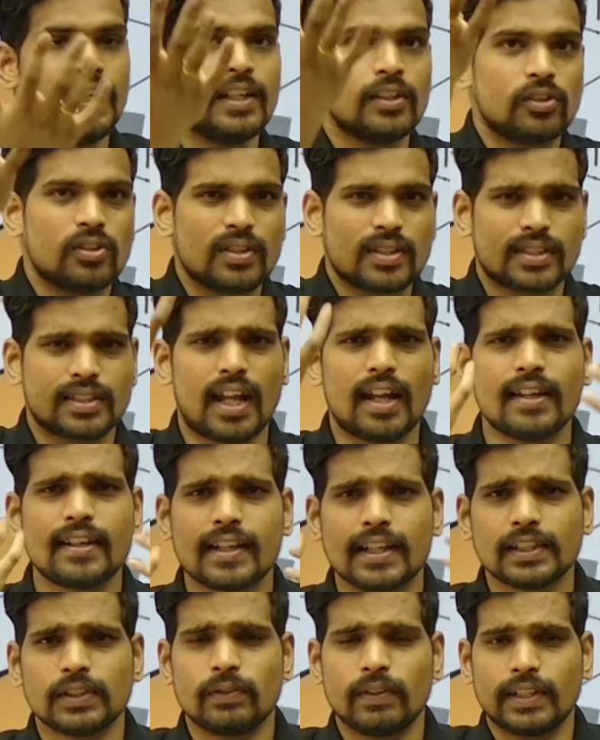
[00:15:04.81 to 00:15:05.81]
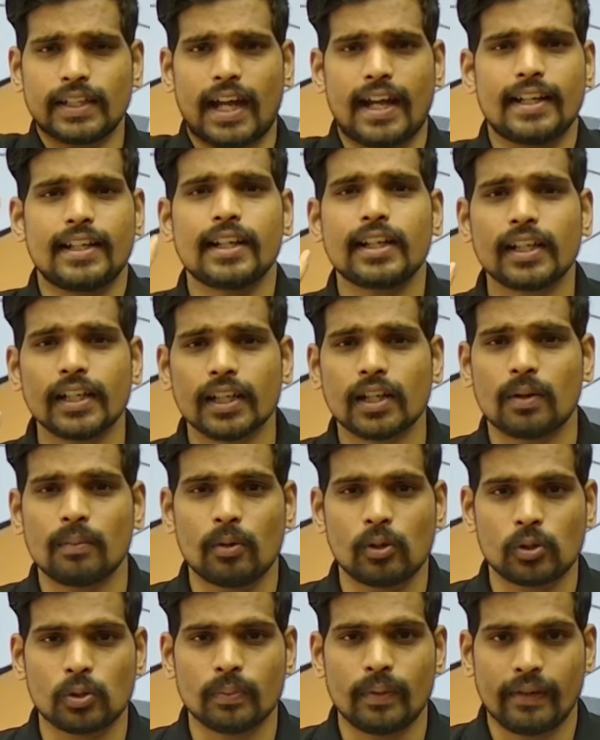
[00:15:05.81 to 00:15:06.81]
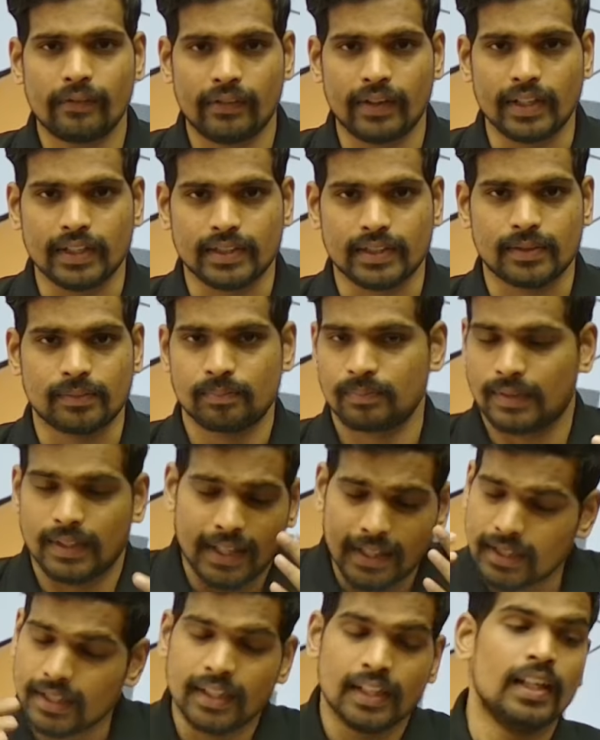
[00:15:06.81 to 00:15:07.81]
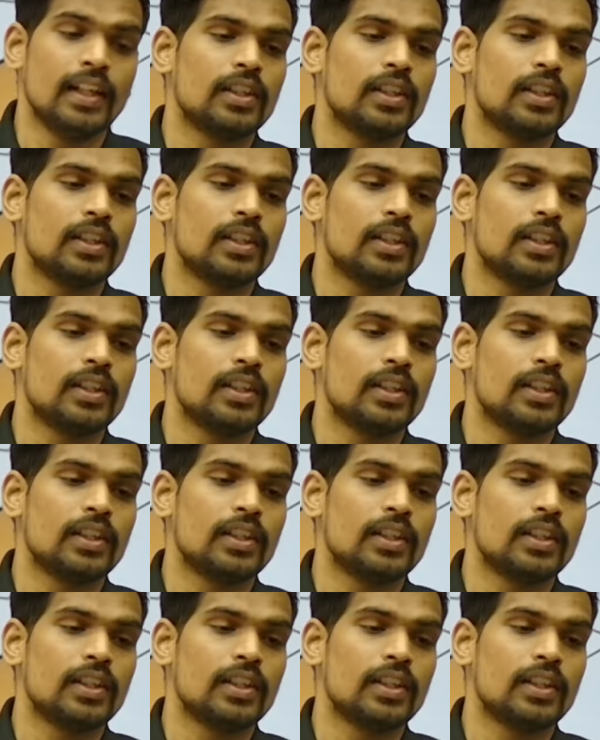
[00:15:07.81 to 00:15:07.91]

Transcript: So the sun rays will directly come onto my face, right?